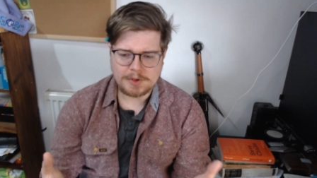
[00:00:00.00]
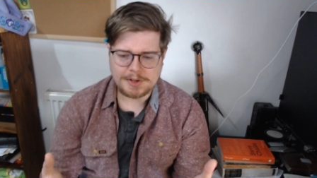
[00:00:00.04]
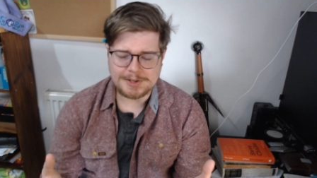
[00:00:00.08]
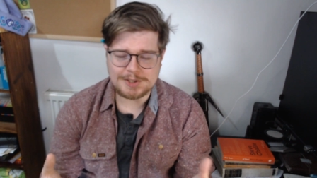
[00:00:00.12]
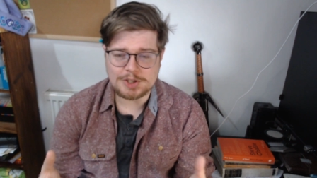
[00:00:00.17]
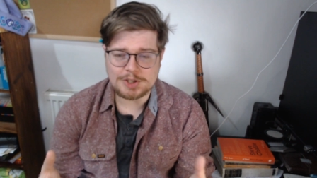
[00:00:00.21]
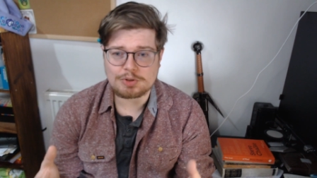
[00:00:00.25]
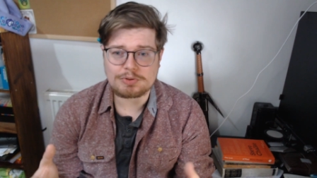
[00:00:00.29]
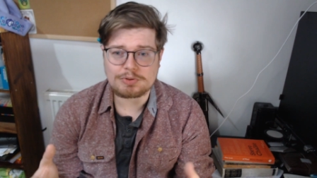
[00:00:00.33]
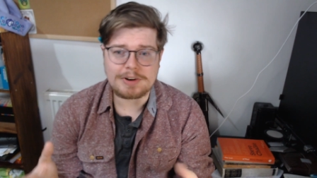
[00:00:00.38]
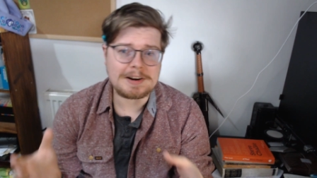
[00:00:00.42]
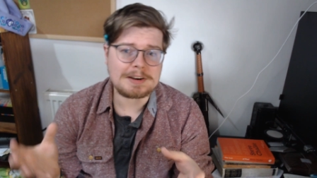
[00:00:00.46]

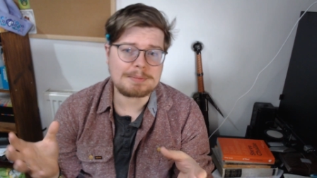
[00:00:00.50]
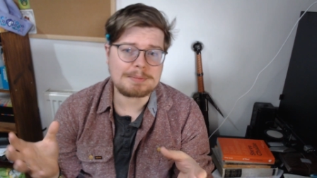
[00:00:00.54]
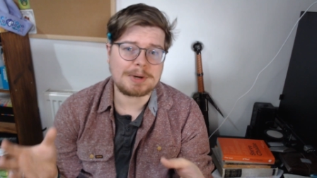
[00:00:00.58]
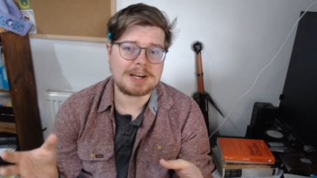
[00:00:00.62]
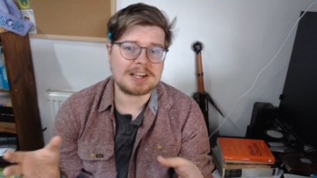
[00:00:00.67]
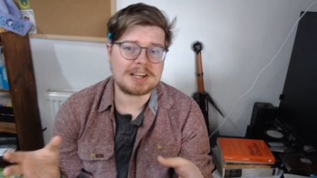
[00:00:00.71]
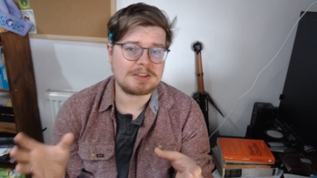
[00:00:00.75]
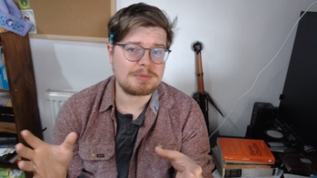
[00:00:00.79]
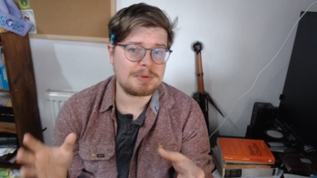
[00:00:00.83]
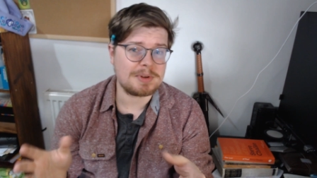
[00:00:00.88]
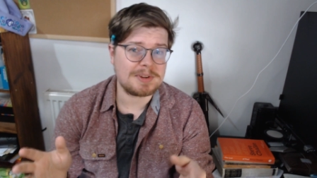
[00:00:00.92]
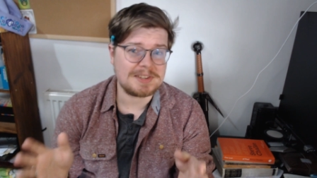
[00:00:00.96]
surrounded by a
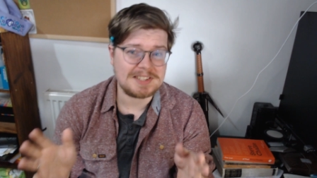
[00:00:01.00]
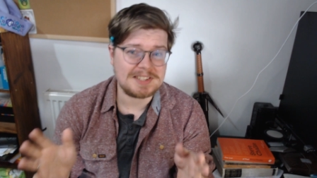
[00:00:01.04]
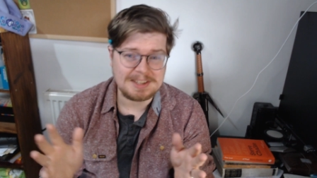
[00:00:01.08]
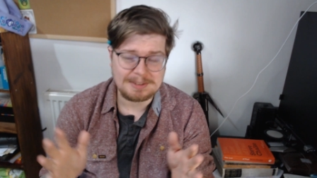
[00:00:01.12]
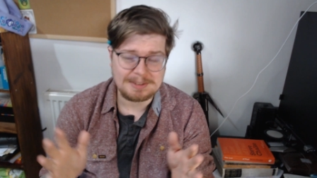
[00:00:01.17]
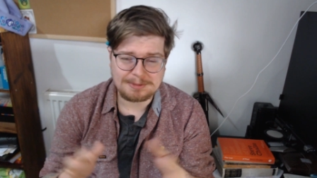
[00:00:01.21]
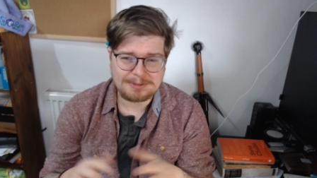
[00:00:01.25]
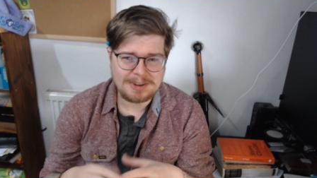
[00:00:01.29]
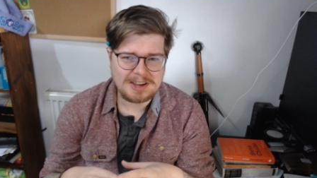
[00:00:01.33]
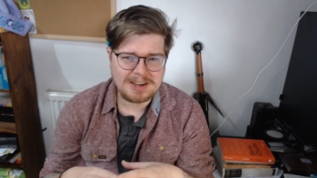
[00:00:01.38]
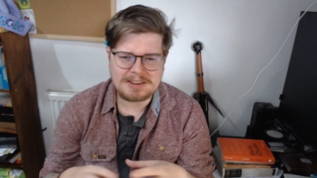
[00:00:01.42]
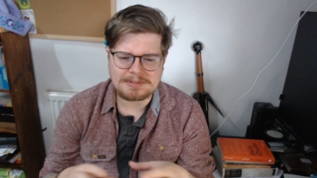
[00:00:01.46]
community
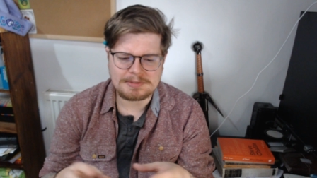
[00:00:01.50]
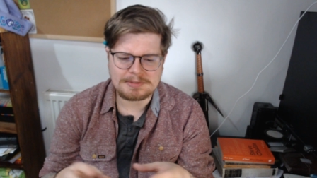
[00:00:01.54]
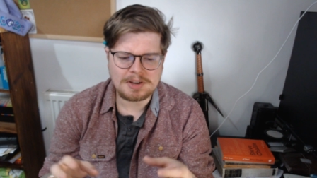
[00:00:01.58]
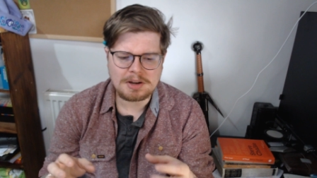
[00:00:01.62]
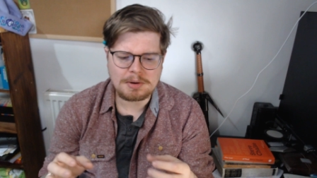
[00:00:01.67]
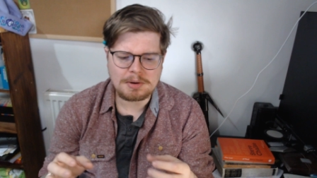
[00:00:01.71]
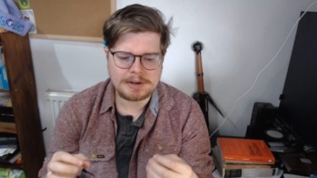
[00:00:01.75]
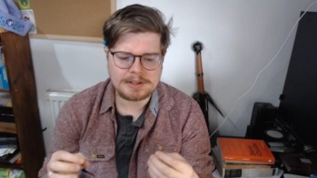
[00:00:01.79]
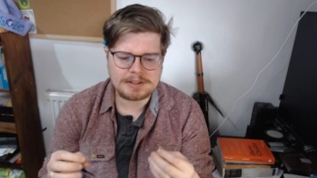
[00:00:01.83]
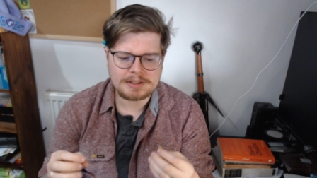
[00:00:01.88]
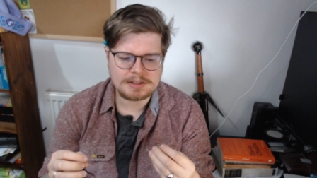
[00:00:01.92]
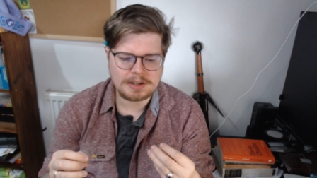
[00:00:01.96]
of faith.
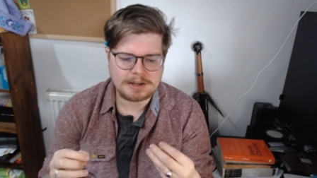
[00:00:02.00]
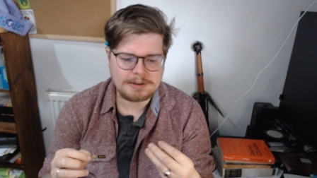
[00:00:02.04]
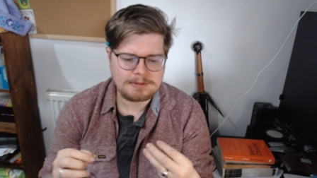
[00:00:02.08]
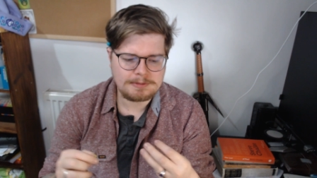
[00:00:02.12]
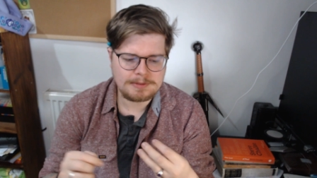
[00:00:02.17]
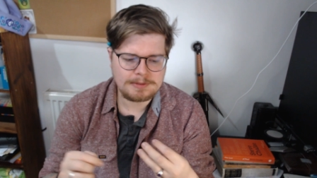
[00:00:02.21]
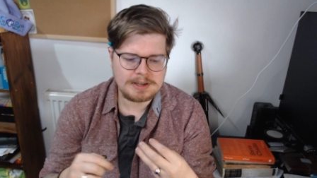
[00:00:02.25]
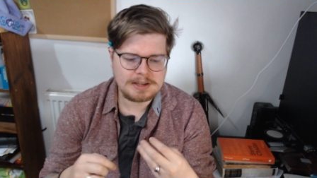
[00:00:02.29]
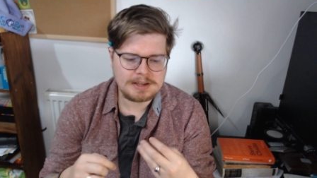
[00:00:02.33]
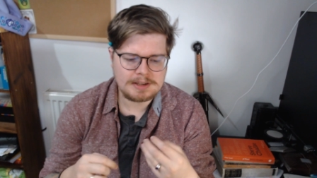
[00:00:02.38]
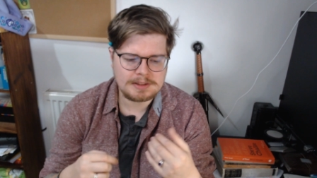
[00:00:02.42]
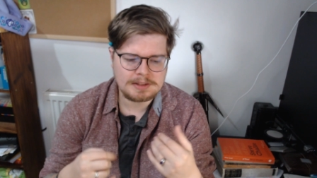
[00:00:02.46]
No, I, I
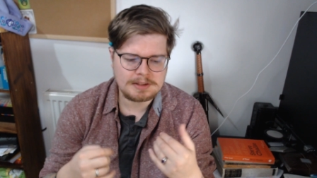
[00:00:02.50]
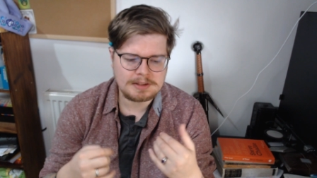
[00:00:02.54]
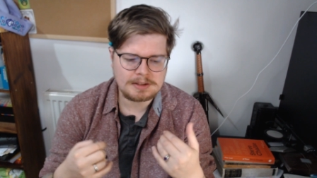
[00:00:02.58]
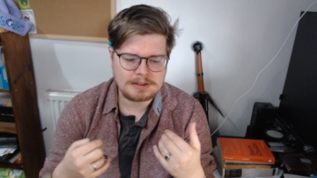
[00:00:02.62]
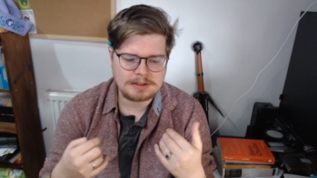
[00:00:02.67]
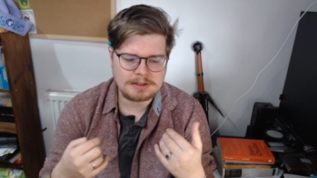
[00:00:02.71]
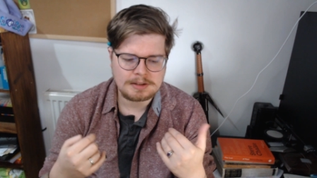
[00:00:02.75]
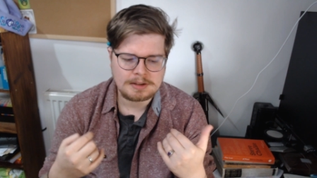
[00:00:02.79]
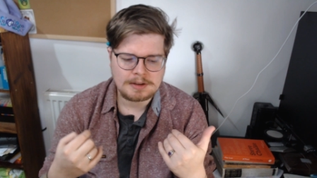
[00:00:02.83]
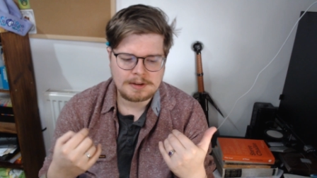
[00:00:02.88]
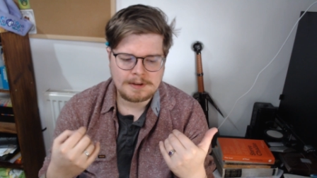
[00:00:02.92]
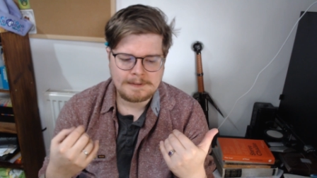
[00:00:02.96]
think
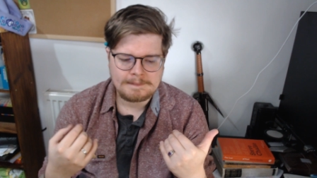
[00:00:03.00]
that